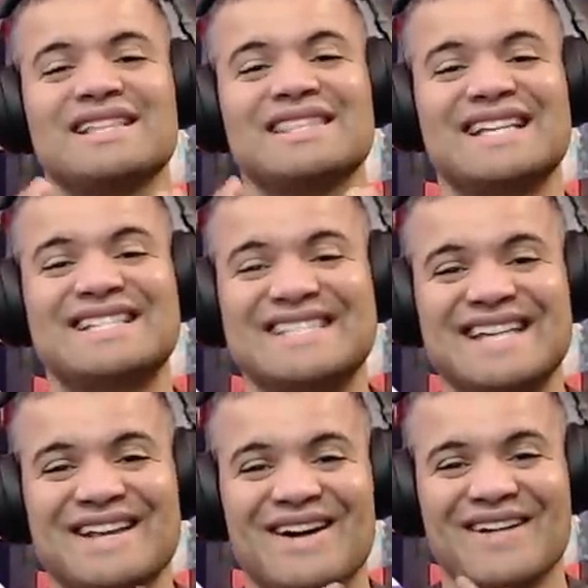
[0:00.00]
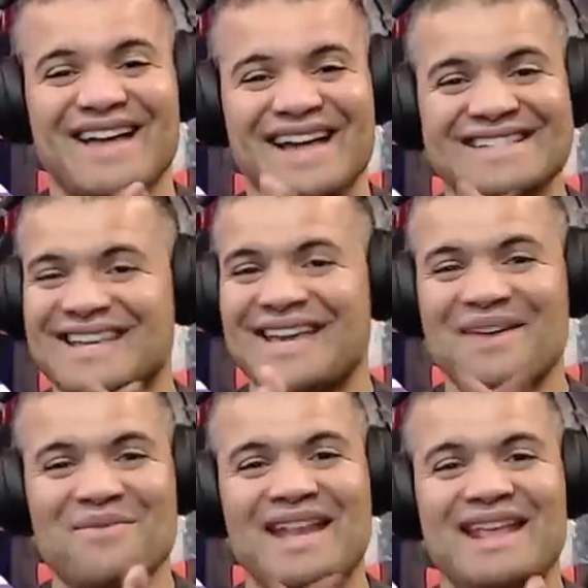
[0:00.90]
Let's see it all, guys. I can't
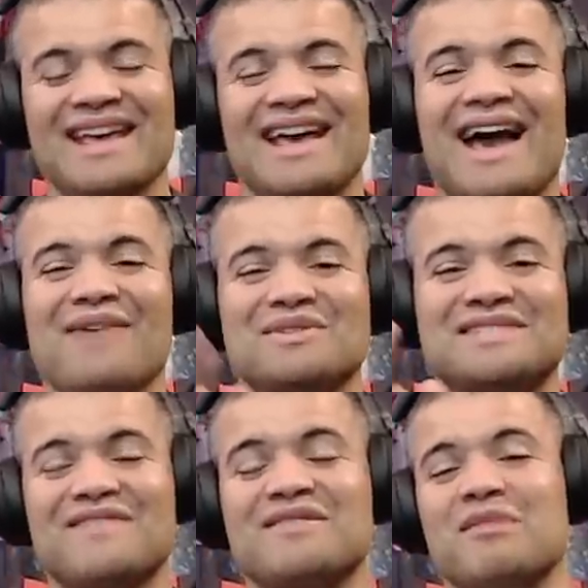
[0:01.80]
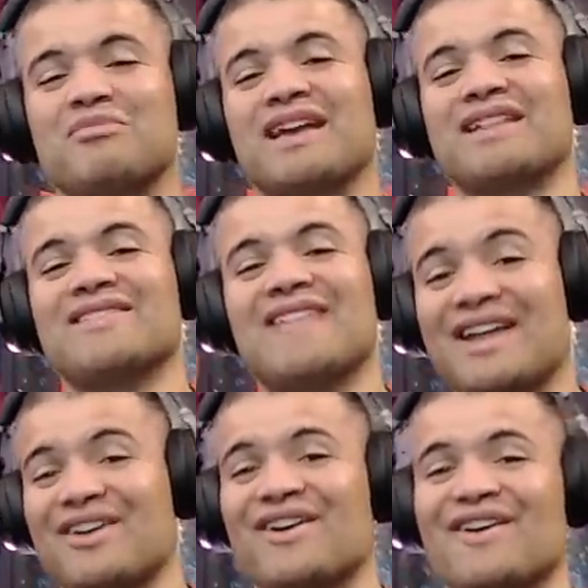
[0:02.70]
wait. I will definitely be playing a lot of
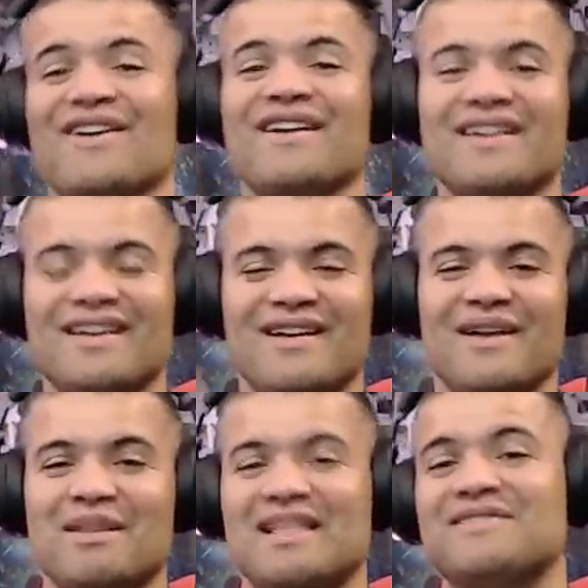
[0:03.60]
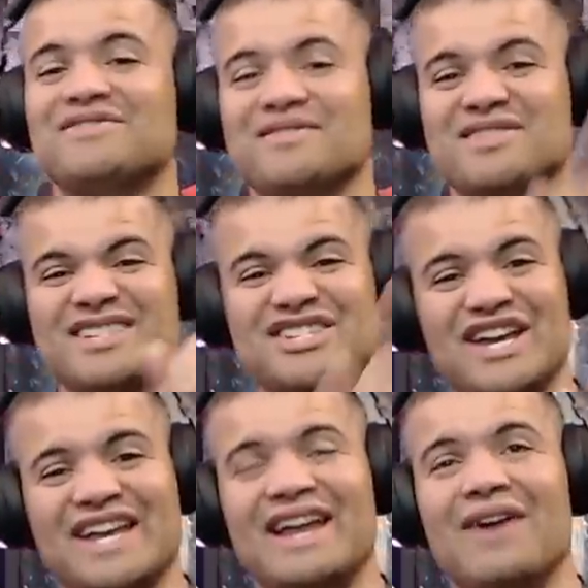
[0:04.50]
her on my live stream, so let's check
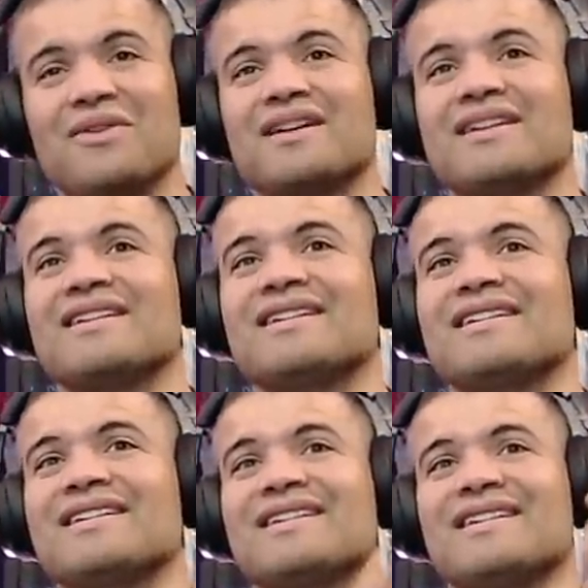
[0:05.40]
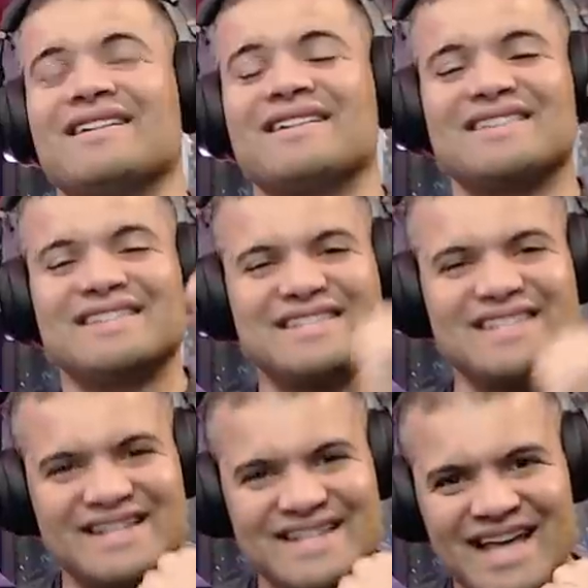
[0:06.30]
it out.
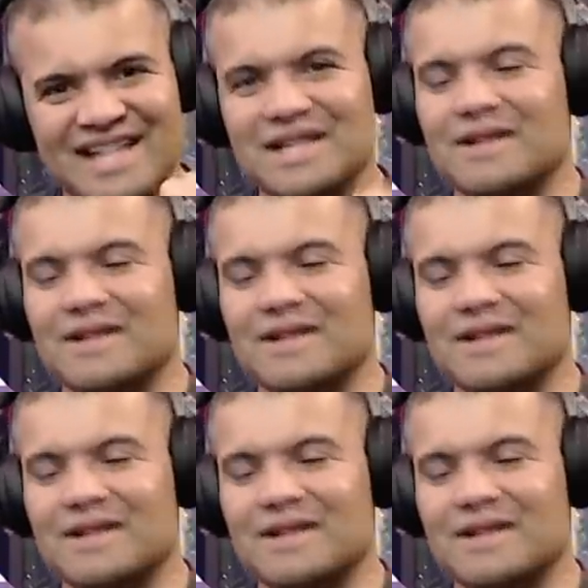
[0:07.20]
Sindel.